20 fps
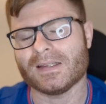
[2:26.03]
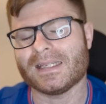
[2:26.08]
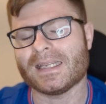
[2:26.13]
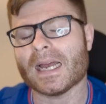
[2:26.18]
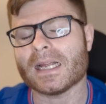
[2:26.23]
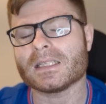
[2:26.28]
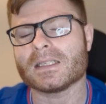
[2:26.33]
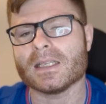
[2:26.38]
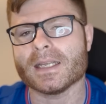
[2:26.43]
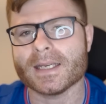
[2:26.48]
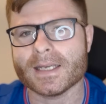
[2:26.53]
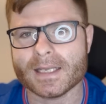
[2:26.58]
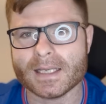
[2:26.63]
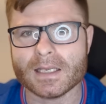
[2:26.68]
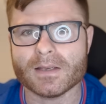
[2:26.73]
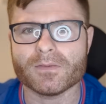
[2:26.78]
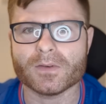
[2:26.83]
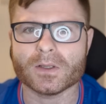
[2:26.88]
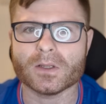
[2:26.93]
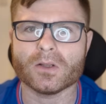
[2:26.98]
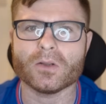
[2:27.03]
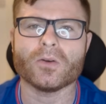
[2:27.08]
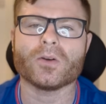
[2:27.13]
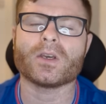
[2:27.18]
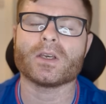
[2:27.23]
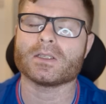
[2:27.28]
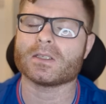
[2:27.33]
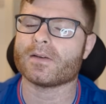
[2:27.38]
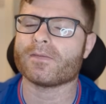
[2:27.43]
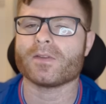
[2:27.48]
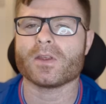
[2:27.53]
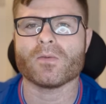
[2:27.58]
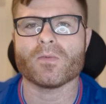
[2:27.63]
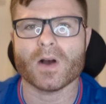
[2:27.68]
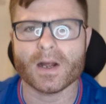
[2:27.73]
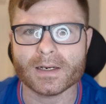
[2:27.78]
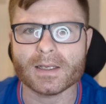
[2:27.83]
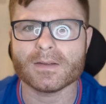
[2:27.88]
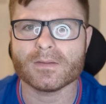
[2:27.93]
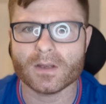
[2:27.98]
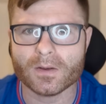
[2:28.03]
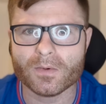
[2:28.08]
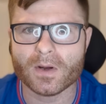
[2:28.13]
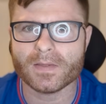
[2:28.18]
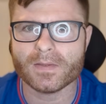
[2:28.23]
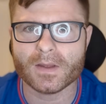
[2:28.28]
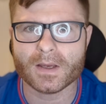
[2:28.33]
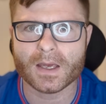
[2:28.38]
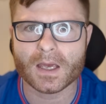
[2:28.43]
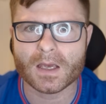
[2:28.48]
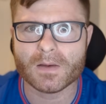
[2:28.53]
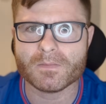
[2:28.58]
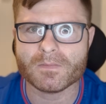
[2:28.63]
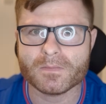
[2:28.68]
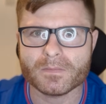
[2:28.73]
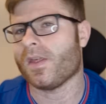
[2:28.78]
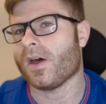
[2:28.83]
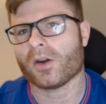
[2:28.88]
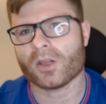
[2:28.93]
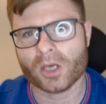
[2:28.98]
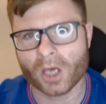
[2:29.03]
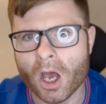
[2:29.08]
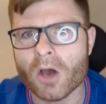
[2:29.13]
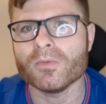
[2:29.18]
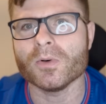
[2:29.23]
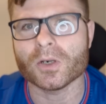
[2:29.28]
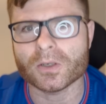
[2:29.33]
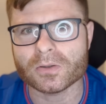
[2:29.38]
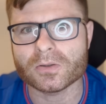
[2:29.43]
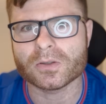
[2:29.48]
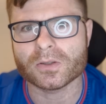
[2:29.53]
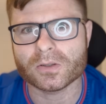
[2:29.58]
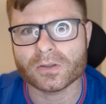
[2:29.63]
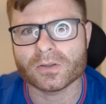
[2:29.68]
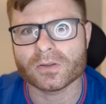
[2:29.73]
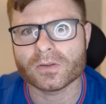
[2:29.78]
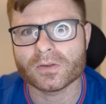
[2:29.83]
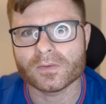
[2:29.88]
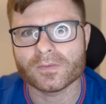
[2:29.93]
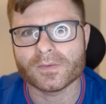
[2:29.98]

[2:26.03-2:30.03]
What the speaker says: didn't even look as if they wanted to win the game. They're cowards.